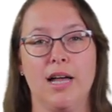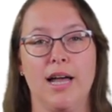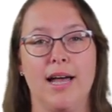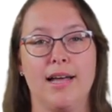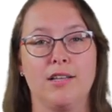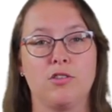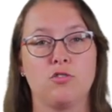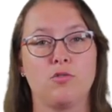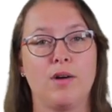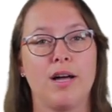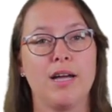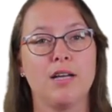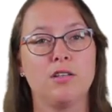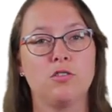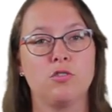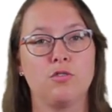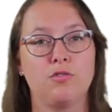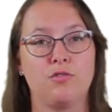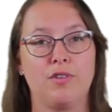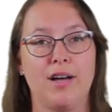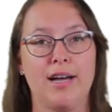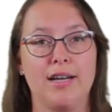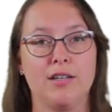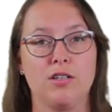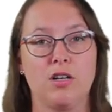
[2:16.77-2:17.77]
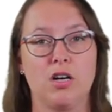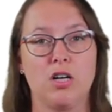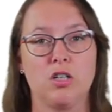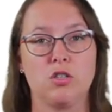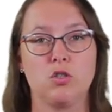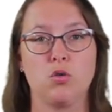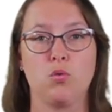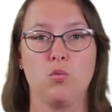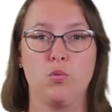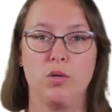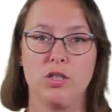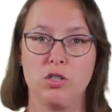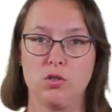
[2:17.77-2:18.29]
and trying to find
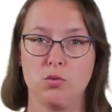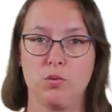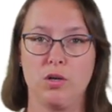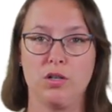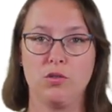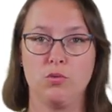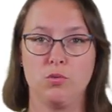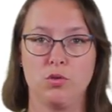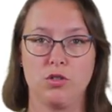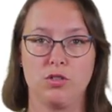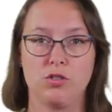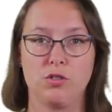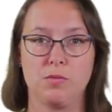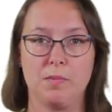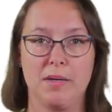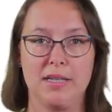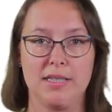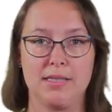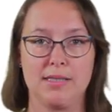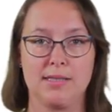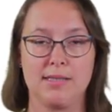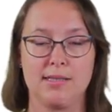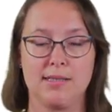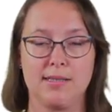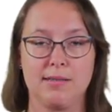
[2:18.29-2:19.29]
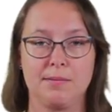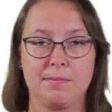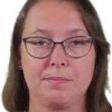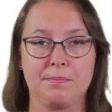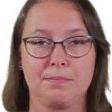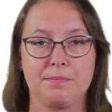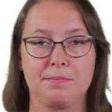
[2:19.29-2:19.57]
out which one works best.